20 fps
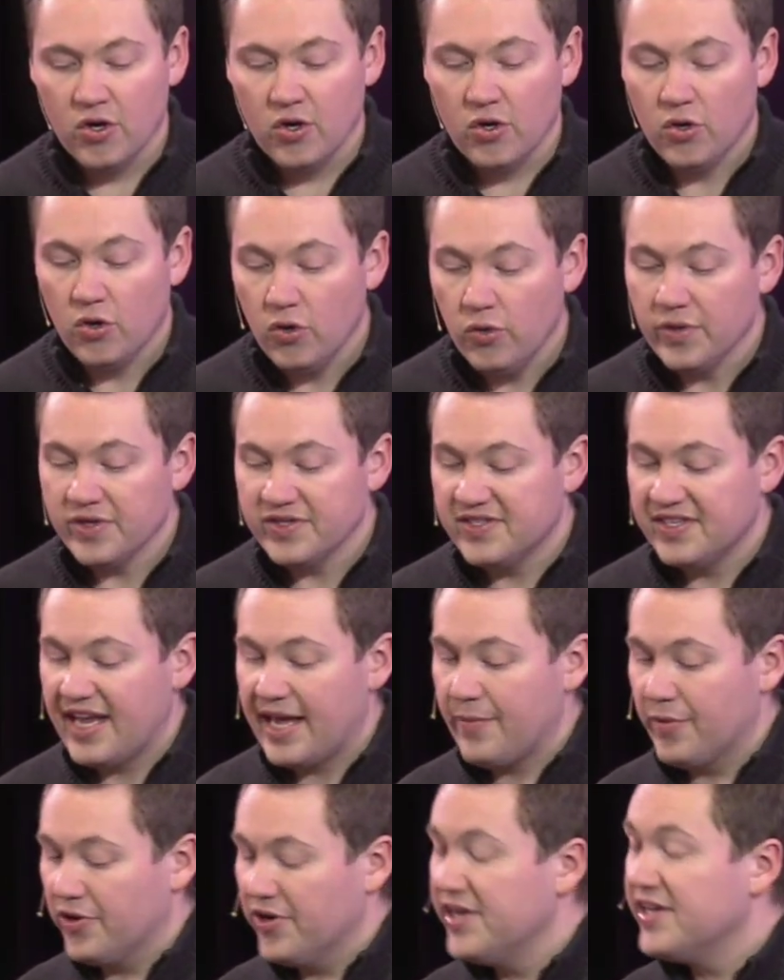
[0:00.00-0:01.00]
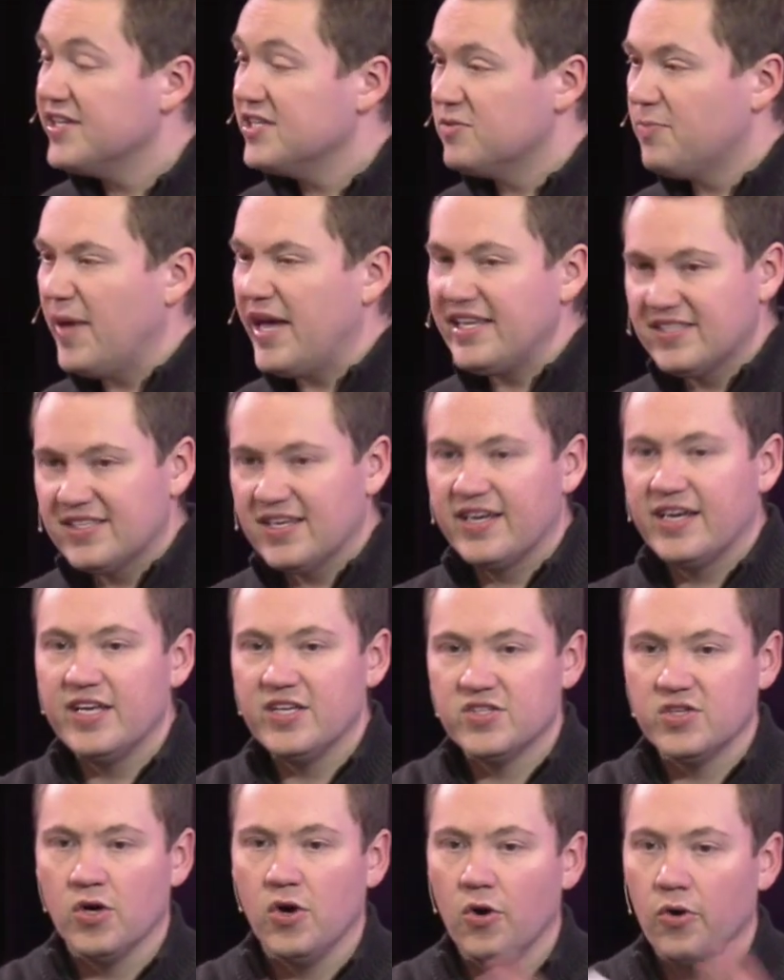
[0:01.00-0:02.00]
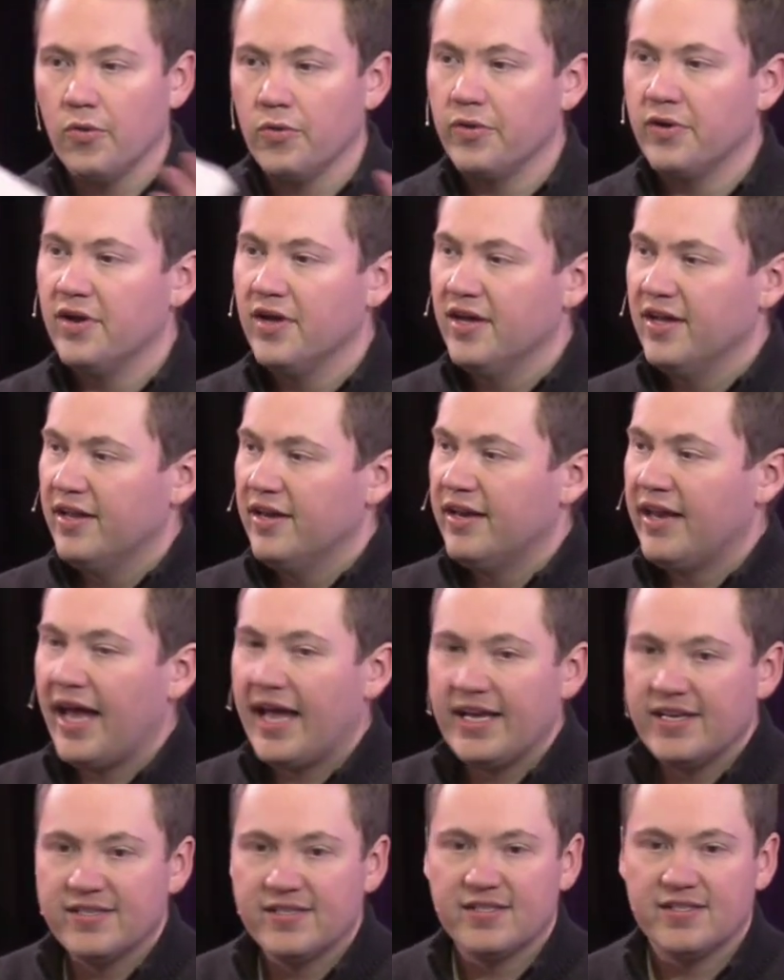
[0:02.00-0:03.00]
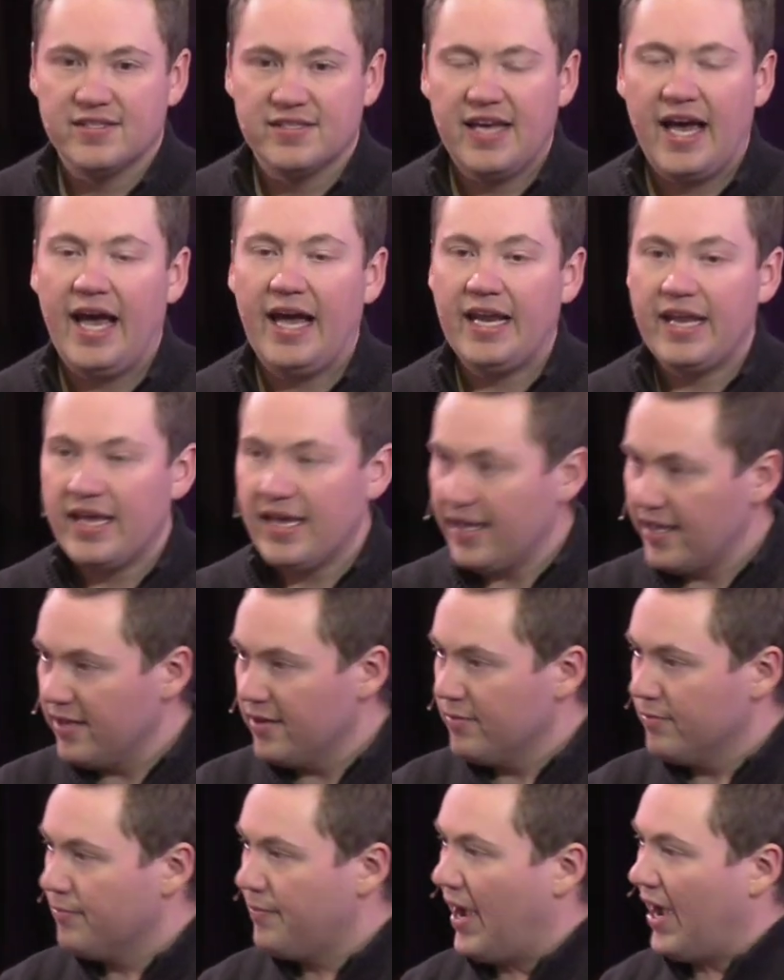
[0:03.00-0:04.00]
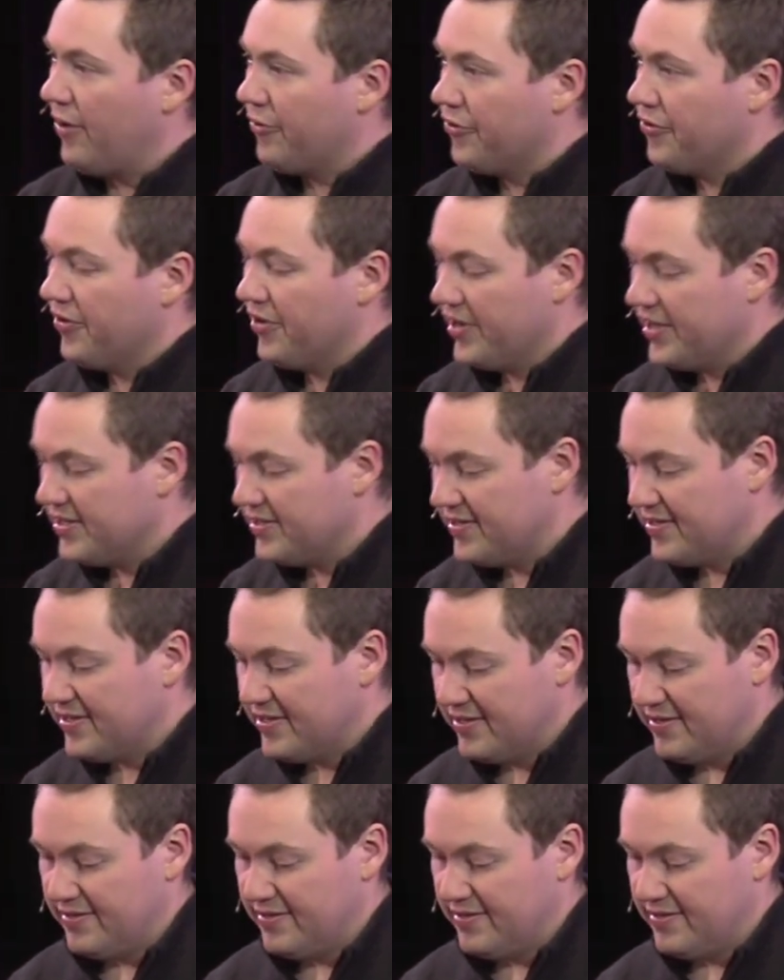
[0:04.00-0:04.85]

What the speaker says: who his neighbor is based on his own nice, tidy boundaries.